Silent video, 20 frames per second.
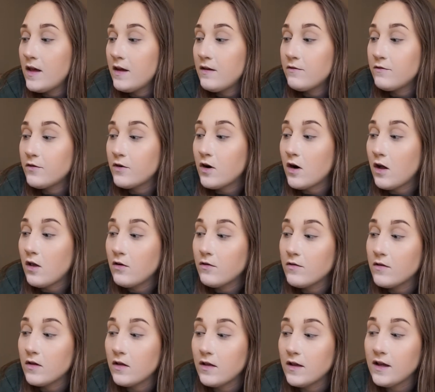then for all
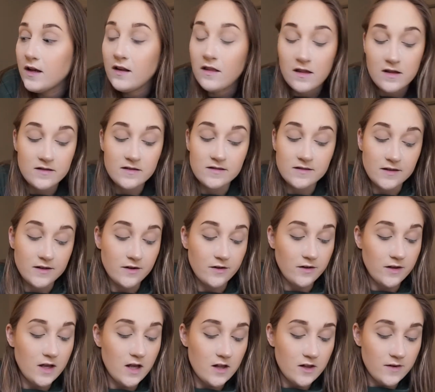of the lid, this is
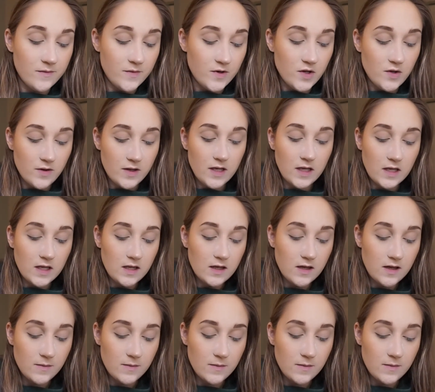literally all I'm doing.